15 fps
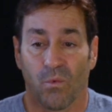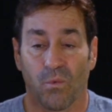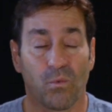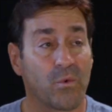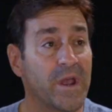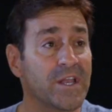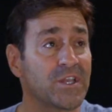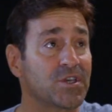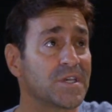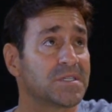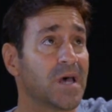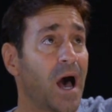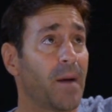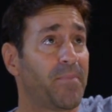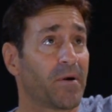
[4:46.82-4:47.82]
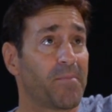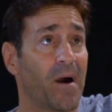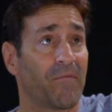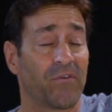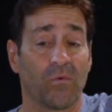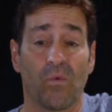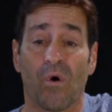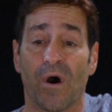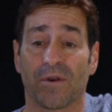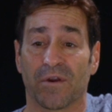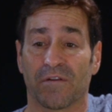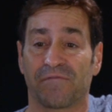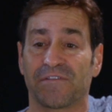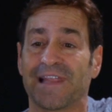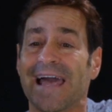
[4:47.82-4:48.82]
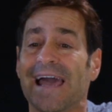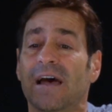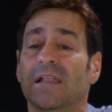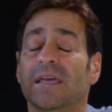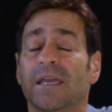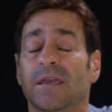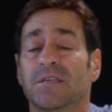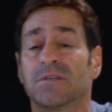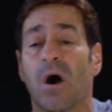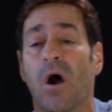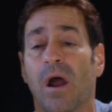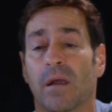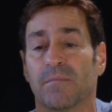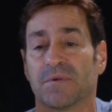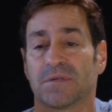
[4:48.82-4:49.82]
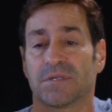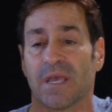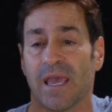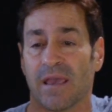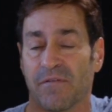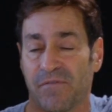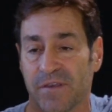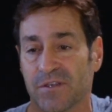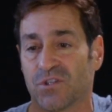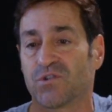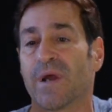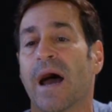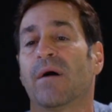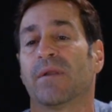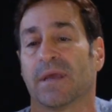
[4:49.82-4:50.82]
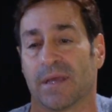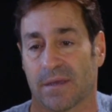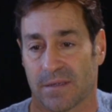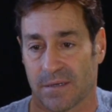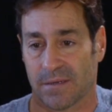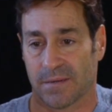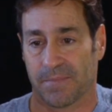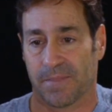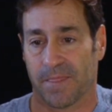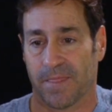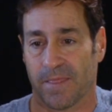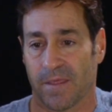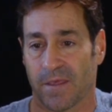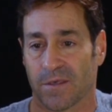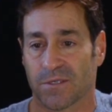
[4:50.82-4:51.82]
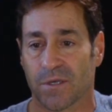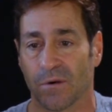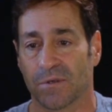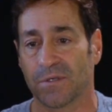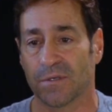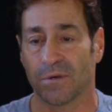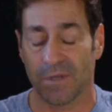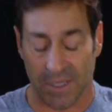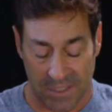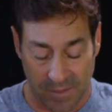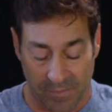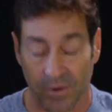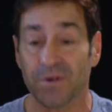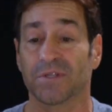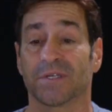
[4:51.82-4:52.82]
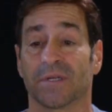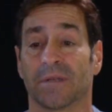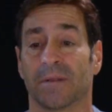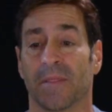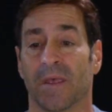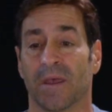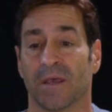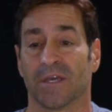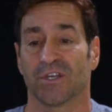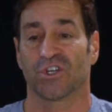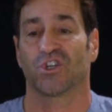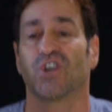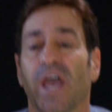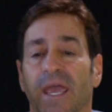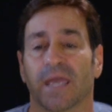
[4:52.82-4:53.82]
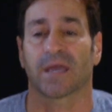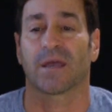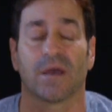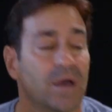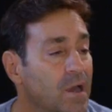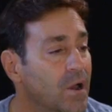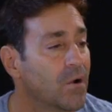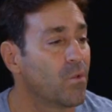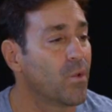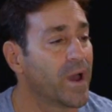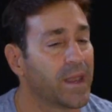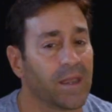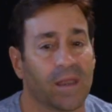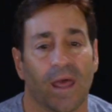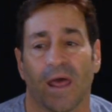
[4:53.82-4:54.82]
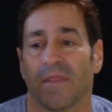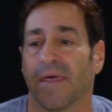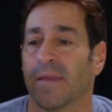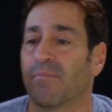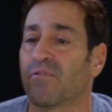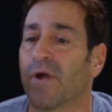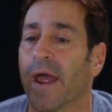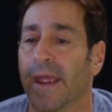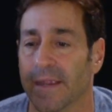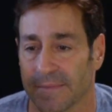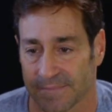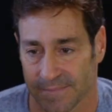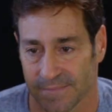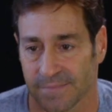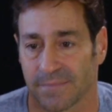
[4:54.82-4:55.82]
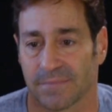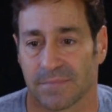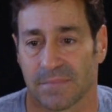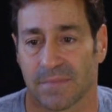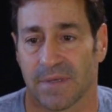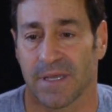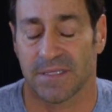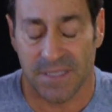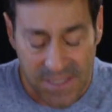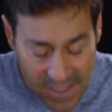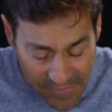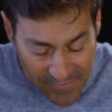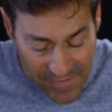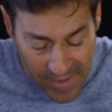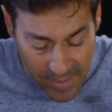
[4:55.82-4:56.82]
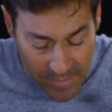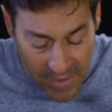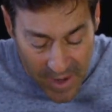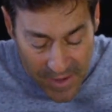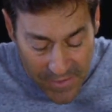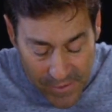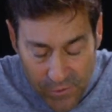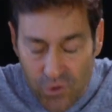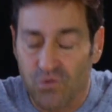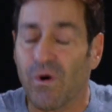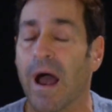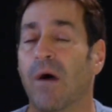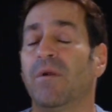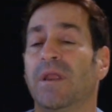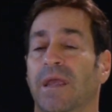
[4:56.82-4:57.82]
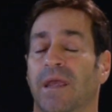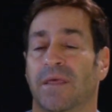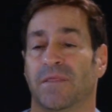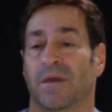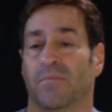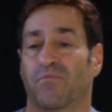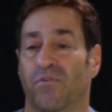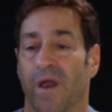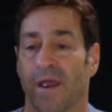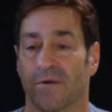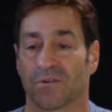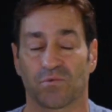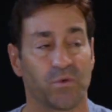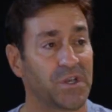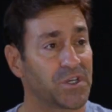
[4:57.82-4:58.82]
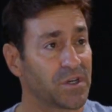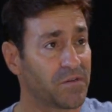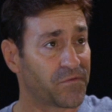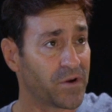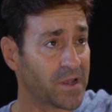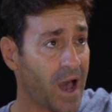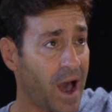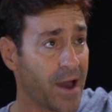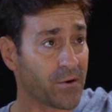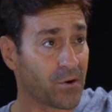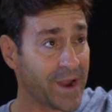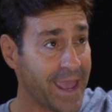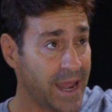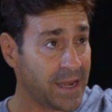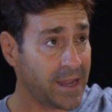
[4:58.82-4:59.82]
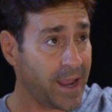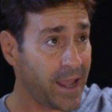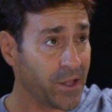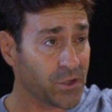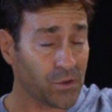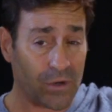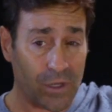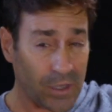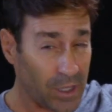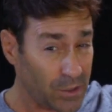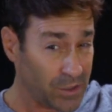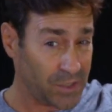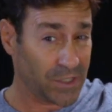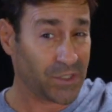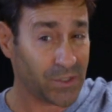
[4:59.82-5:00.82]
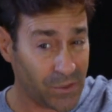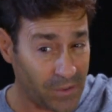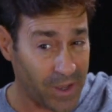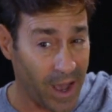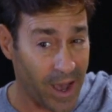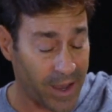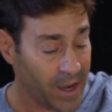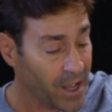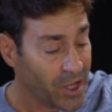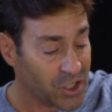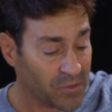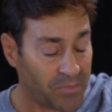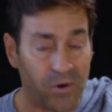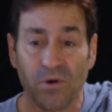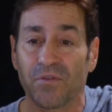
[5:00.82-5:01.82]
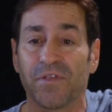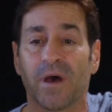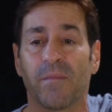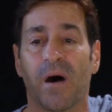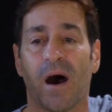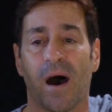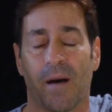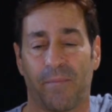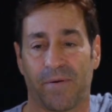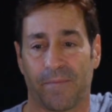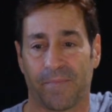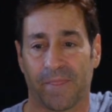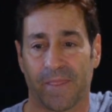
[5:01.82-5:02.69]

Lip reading: reaches up above the water, flailing his arms if he's drowning, so too does a person shake when they pray." It's as if they're drowning in their prayers, reaching for God or any angel closest to God to pull them up.